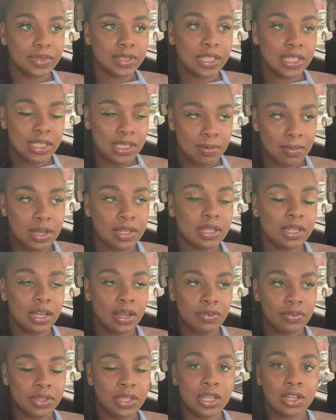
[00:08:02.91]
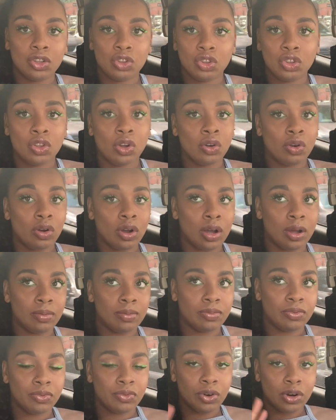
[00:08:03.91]
This time I did everything. The
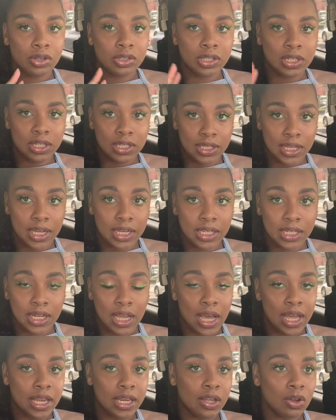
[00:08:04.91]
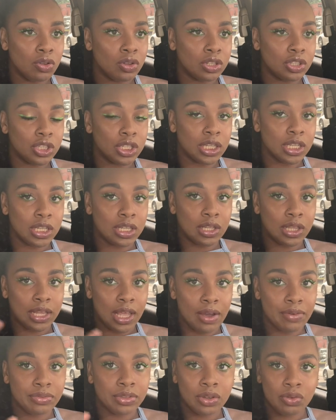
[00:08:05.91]
first and the second, I only did
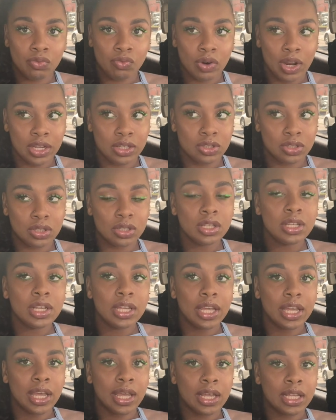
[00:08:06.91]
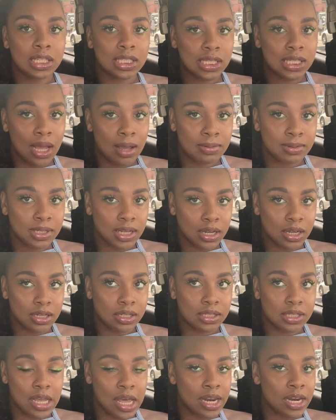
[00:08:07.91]
left and right and stop
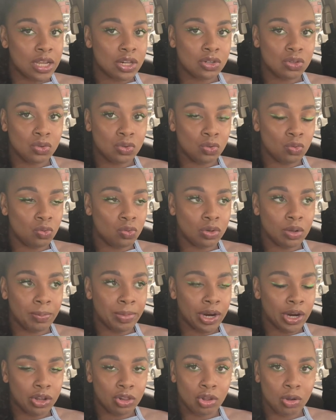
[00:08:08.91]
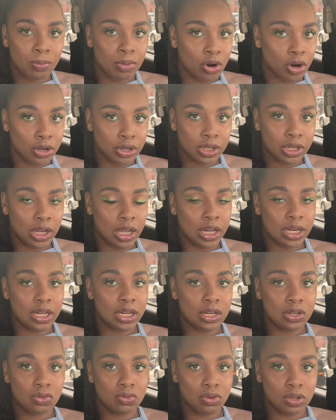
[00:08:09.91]
signs. I didn't do the parallel parking, I
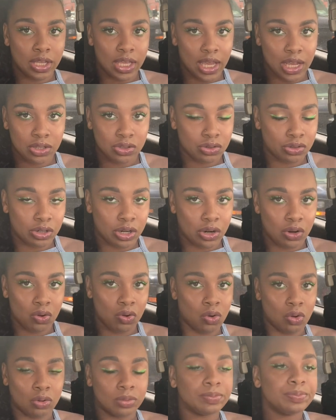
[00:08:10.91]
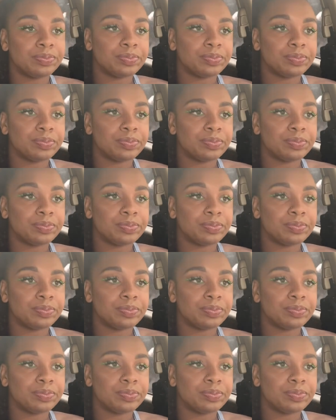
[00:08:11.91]
didn't do the K-turn at all.